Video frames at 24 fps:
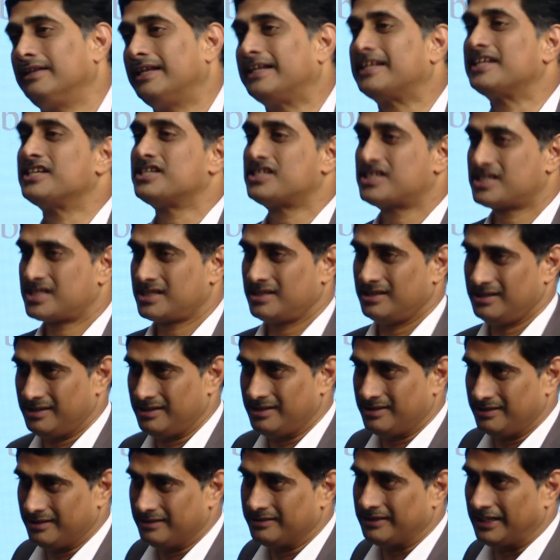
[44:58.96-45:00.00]
That
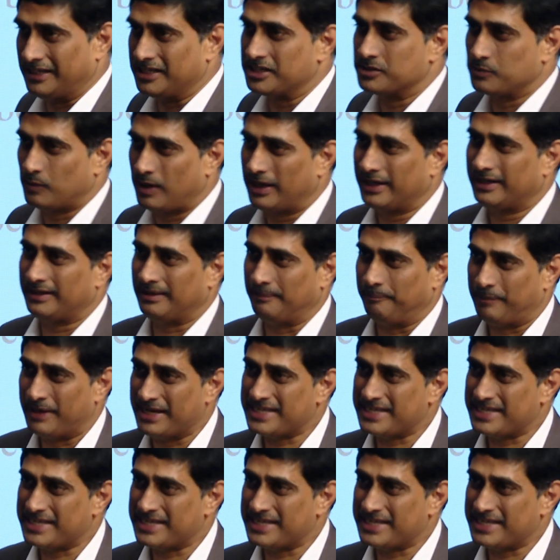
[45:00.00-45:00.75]
is what the